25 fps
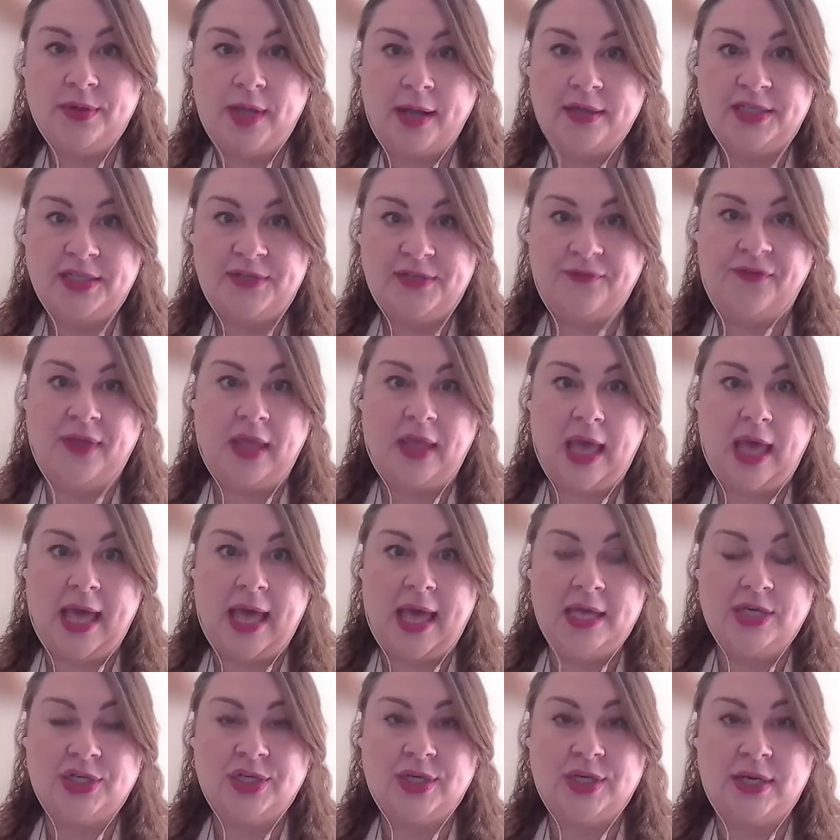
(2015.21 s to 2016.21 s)

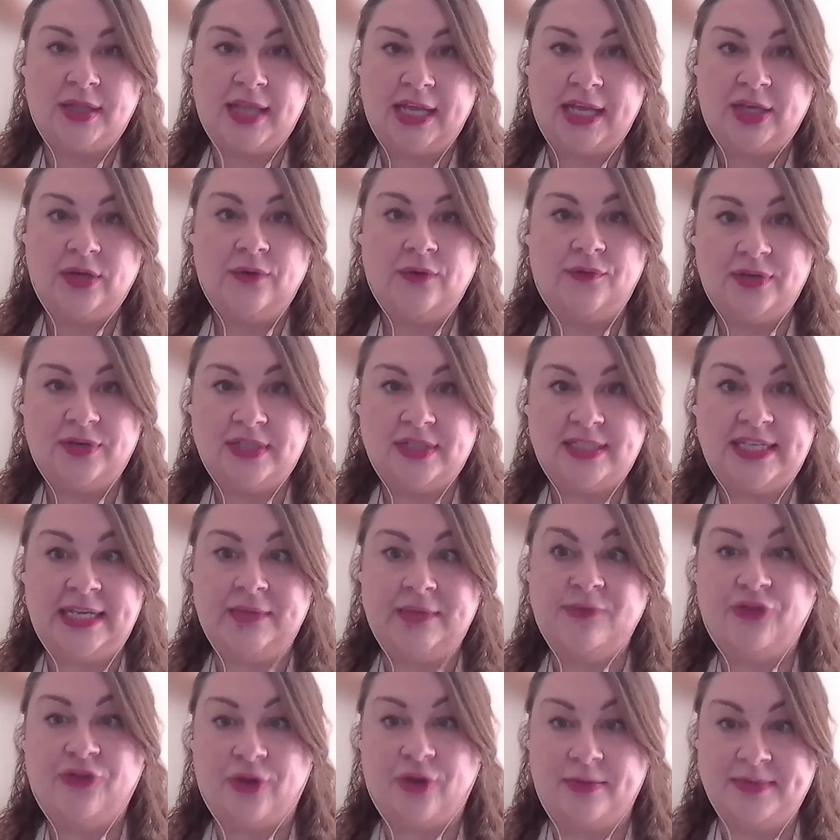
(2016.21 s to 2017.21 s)
notification that you've
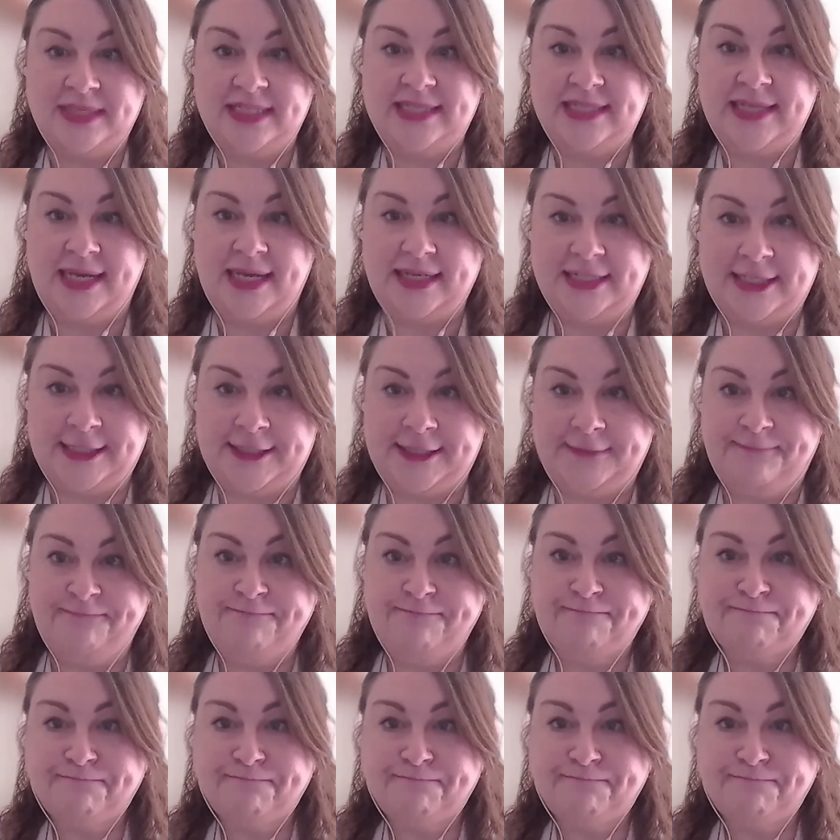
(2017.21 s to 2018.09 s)
received from SARS.